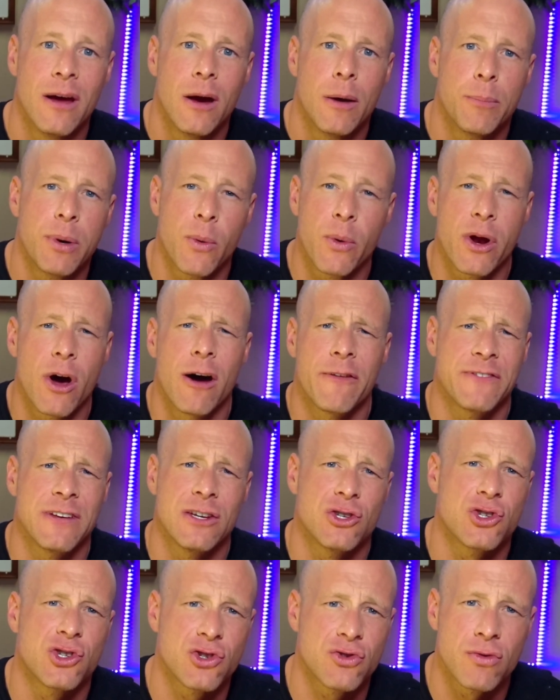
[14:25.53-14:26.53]
but would often
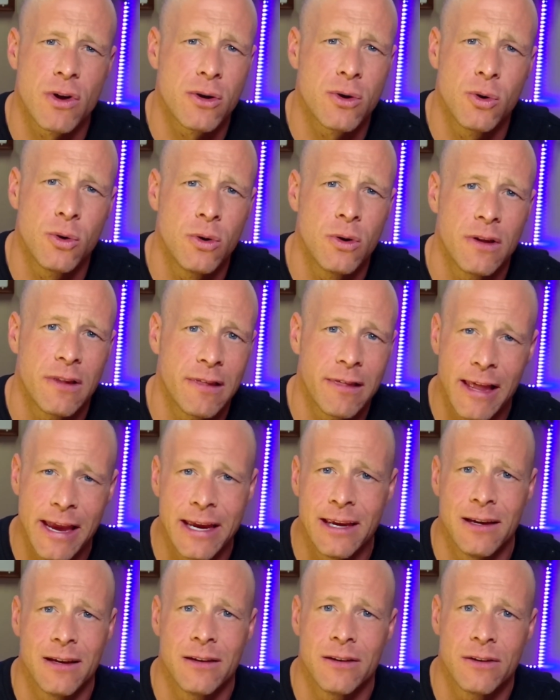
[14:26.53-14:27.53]
struggle
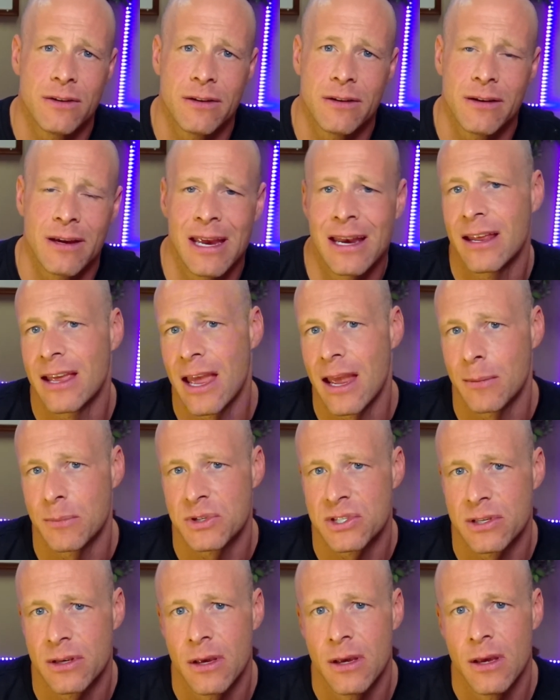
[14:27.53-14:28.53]
late in games